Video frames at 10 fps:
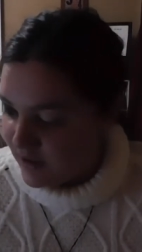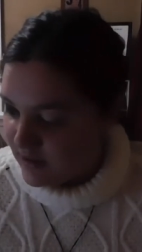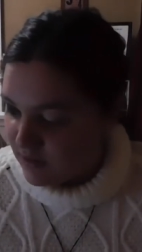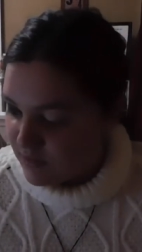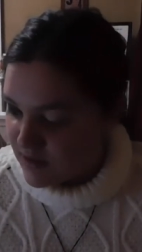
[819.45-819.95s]

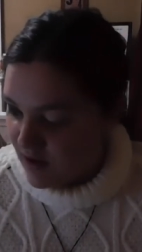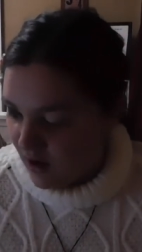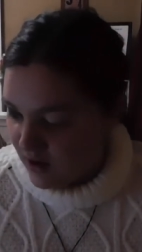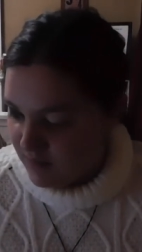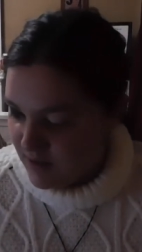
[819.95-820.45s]
this was not
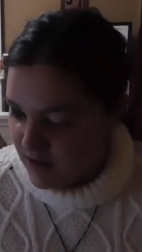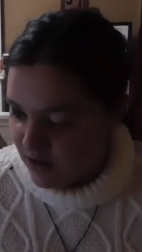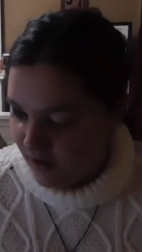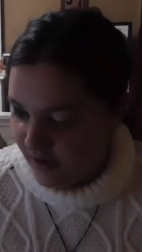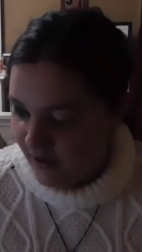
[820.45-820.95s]
going to be
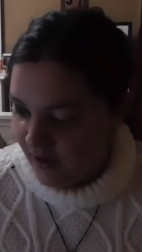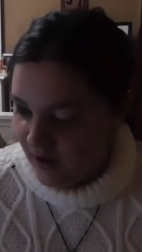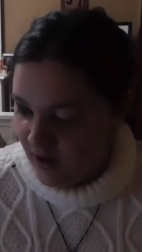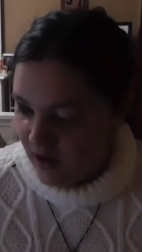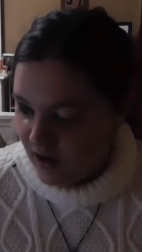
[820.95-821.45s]
good,
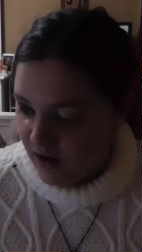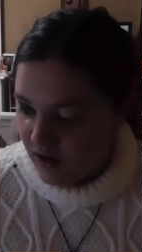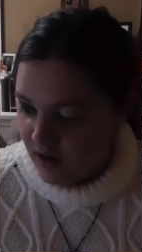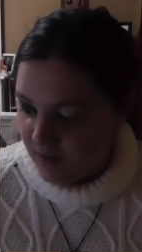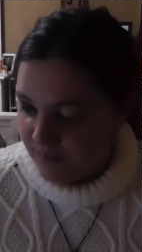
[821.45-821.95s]

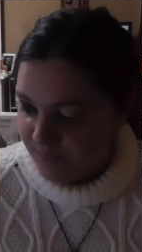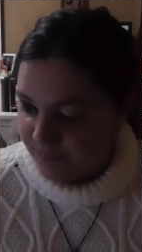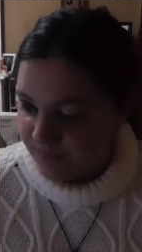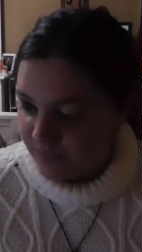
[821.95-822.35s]
um,